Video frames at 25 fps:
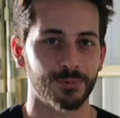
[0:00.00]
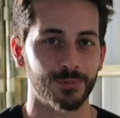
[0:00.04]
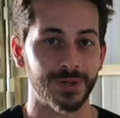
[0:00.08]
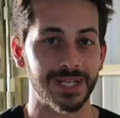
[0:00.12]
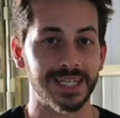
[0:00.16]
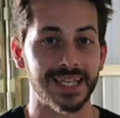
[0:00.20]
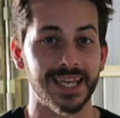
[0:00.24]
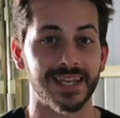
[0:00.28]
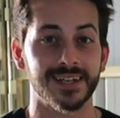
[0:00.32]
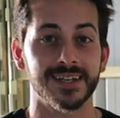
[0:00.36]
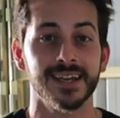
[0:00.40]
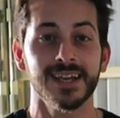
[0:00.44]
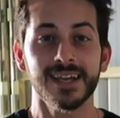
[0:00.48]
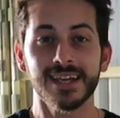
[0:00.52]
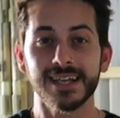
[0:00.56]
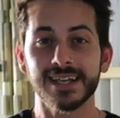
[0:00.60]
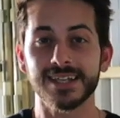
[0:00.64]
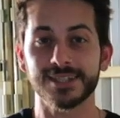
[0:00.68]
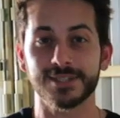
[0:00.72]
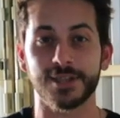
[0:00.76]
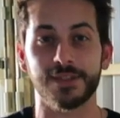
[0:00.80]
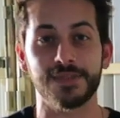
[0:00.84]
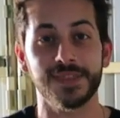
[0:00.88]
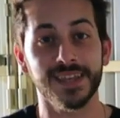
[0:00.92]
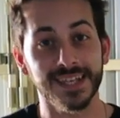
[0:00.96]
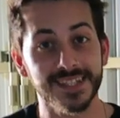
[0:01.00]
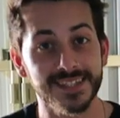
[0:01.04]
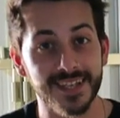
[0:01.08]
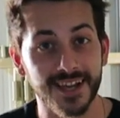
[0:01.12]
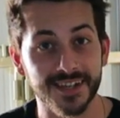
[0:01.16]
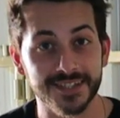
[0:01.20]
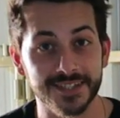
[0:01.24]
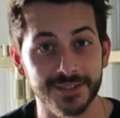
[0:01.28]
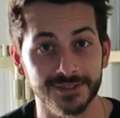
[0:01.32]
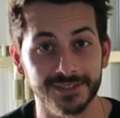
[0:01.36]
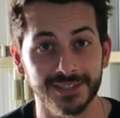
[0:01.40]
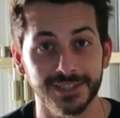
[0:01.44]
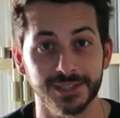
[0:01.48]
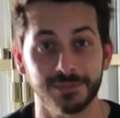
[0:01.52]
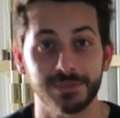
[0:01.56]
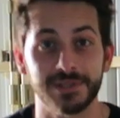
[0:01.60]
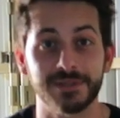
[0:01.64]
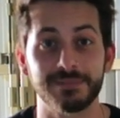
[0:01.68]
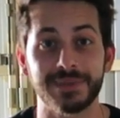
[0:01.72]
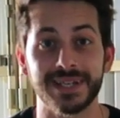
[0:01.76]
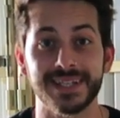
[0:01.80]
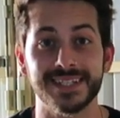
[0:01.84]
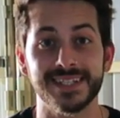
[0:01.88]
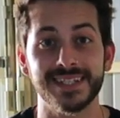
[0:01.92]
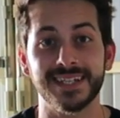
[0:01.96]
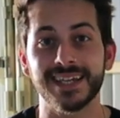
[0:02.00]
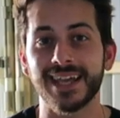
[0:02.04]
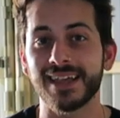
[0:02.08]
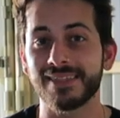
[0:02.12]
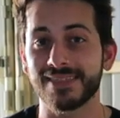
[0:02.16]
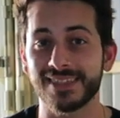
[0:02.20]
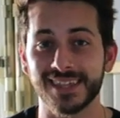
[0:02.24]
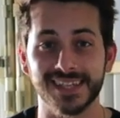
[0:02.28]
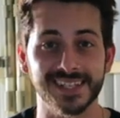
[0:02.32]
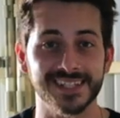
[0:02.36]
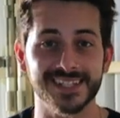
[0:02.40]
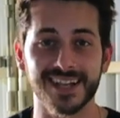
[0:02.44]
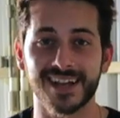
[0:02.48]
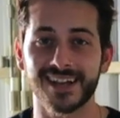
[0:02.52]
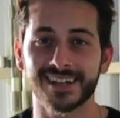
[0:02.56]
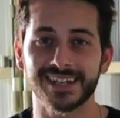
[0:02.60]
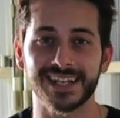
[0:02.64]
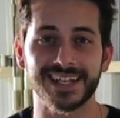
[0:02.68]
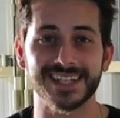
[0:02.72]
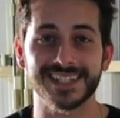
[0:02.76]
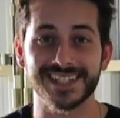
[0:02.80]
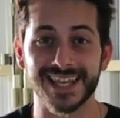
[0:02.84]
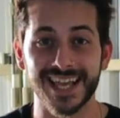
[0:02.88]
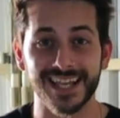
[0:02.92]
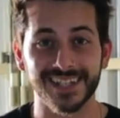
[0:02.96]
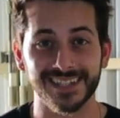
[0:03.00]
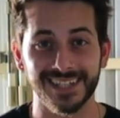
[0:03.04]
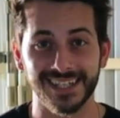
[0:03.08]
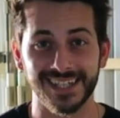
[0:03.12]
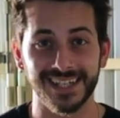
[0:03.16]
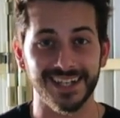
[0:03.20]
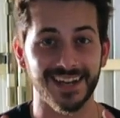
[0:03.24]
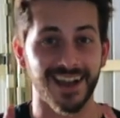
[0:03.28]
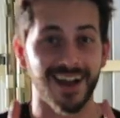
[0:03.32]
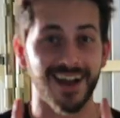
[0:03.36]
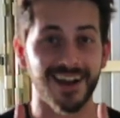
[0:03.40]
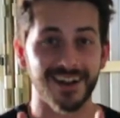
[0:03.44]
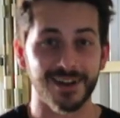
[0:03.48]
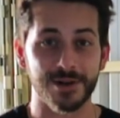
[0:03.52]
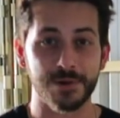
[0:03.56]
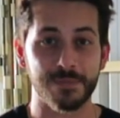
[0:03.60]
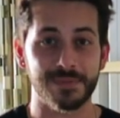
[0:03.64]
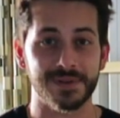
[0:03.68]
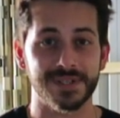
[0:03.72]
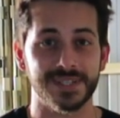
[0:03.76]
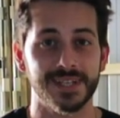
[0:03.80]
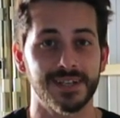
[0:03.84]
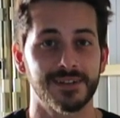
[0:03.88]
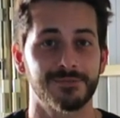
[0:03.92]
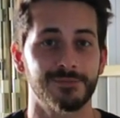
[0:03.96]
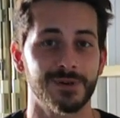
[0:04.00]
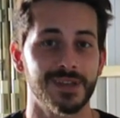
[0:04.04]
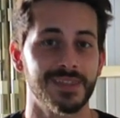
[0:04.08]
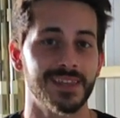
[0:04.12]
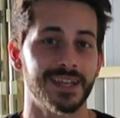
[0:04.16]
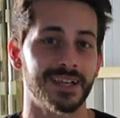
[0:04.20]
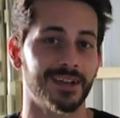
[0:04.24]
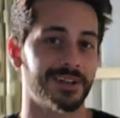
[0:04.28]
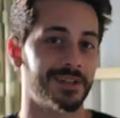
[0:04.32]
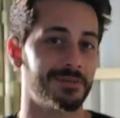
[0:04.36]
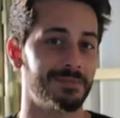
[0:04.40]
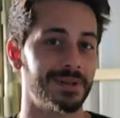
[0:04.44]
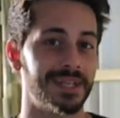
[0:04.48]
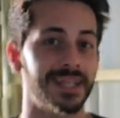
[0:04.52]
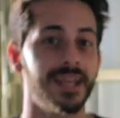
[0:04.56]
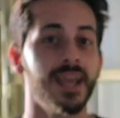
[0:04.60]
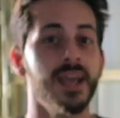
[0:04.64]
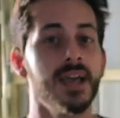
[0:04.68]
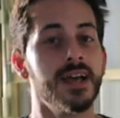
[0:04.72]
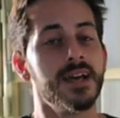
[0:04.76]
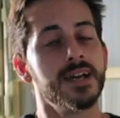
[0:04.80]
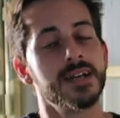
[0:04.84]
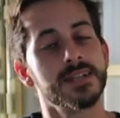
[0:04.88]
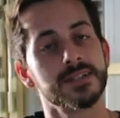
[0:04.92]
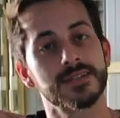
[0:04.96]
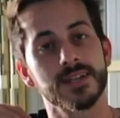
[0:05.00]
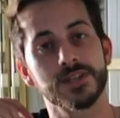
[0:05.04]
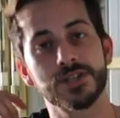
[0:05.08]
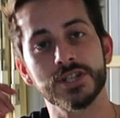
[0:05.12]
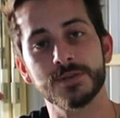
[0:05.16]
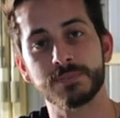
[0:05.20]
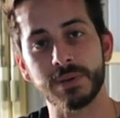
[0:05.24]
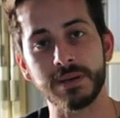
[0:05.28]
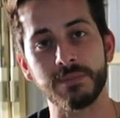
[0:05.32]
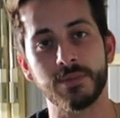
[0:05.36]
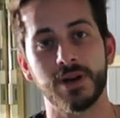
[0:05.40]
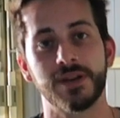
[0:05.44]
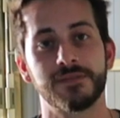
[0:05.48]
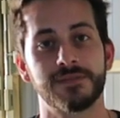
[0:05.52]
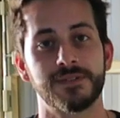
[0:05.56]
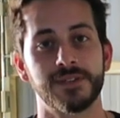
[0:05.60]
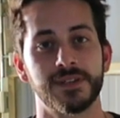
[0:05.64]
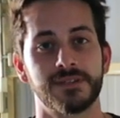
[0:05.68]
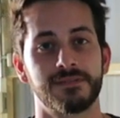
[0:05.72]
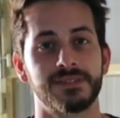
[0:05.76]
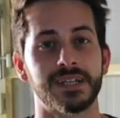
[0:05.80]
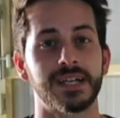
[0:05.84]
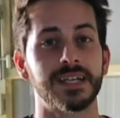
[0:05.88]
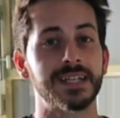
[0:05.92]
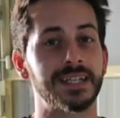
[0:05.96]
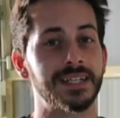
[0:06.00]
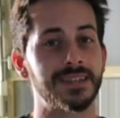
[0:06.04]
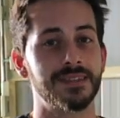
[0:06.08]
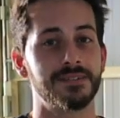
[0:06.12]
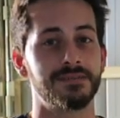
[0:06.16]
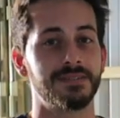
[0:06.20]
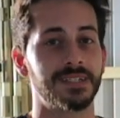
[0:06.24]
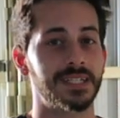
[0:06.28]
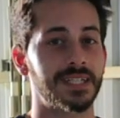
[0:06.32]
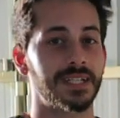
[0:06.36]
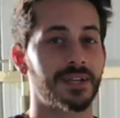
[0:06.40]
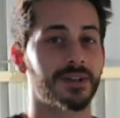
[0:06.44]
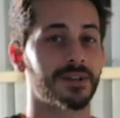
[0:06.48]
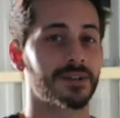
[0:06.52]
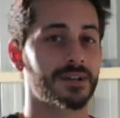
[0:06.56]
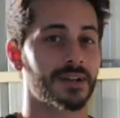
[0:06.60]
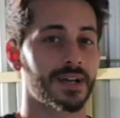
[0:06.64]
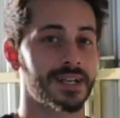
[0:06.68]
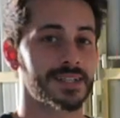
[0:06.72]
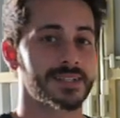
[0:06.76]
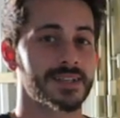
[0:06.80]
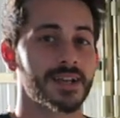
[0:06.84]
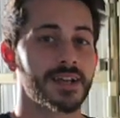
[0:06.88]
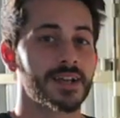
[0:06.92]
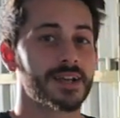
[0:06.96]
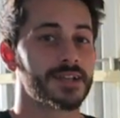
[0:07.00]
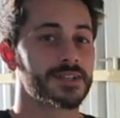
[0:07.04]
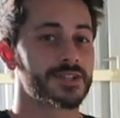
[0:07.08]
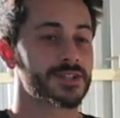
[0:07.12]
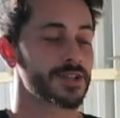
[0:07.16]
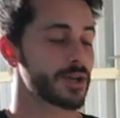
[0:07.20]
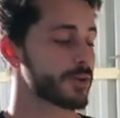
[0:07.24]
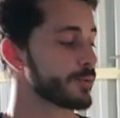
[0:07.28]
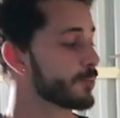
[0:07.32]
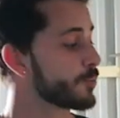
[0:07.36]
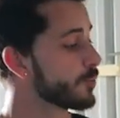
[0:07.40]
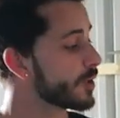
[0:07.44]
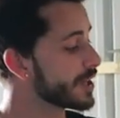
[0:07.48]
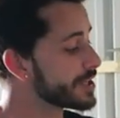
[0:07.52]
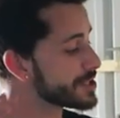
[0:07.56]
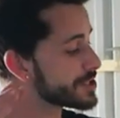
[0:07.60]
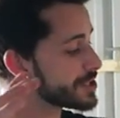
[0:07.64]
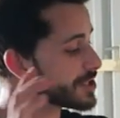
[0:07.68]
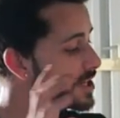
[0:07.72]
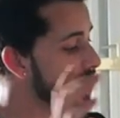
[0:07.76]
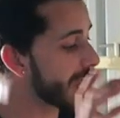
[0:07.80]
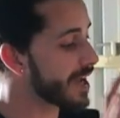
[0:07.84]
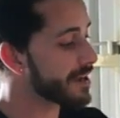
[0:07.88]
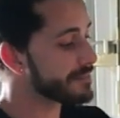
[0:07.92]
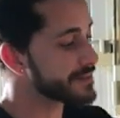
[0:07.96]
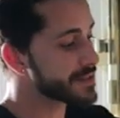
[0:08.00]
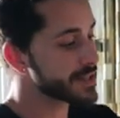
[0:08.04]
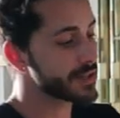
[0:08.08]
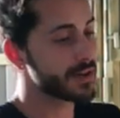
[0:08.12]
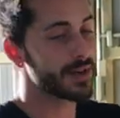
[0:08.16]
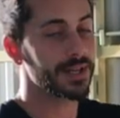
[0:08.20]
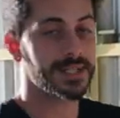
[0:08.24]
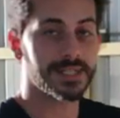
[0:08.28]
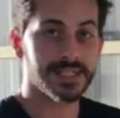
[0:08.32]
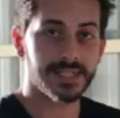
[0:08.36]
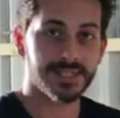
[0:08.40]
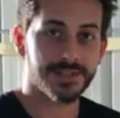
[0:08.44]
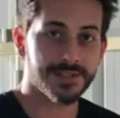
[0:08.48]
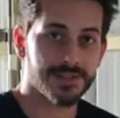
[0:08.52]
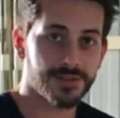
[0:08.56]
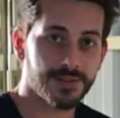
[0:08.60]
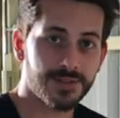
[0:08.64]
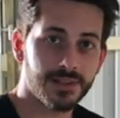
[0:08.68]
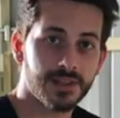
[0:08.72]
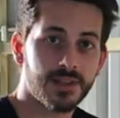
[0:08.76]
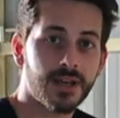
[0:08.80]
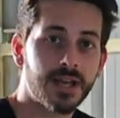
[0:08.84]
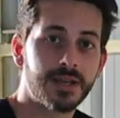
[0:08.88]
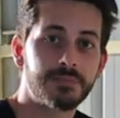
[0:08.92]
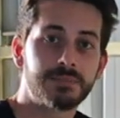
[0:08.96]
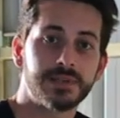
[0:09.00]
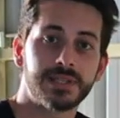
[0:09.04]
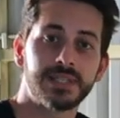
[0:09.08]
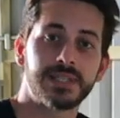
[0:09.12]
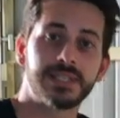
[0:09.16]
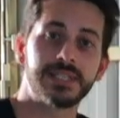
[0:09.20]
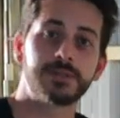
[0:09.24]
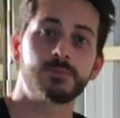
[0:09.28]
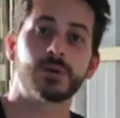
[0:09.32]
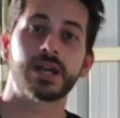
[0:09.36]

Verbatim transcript: weekend. So things are still a little bit messy and things aren't exactly in one hundred percent of where they're going to be. So just be mindful of that in the video, guys. So once you have signed into the liability